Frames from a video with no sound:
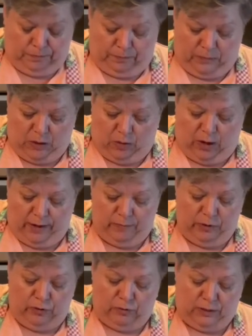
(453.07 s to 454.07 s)
Now I'm
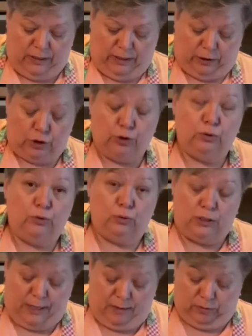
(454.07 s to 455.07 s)
using a 2
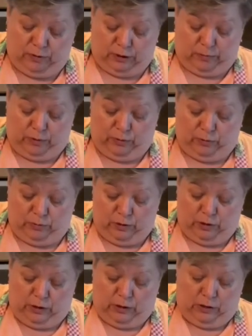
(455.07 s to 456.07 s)
tablespoon
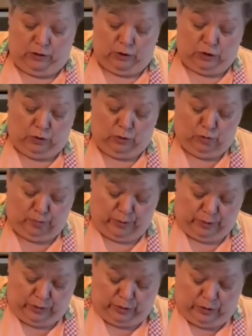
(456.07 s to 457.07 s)
scoop.
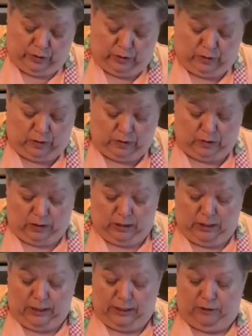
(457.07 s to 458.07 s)

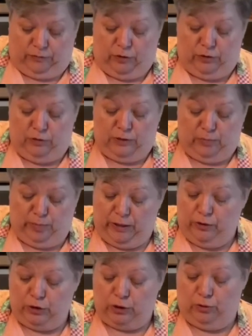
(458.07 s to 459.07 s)
If you use a
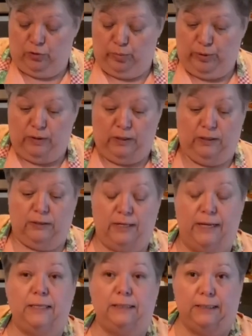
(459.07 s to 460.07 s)
bigger scoop, it'll
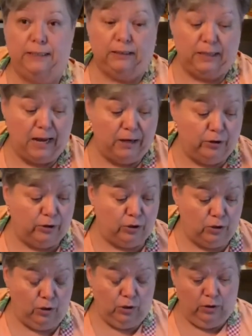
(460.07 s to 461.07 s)
take a little longer to
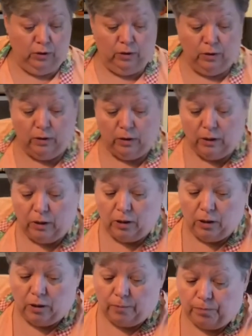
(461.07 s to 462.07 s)
cook,
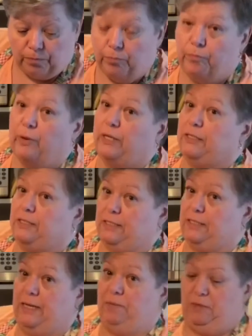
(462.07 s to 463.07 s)
but it's the
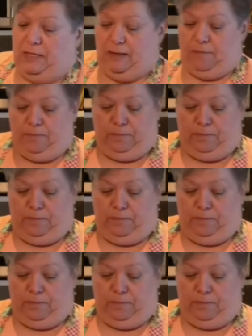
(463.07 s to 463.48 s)
same thing.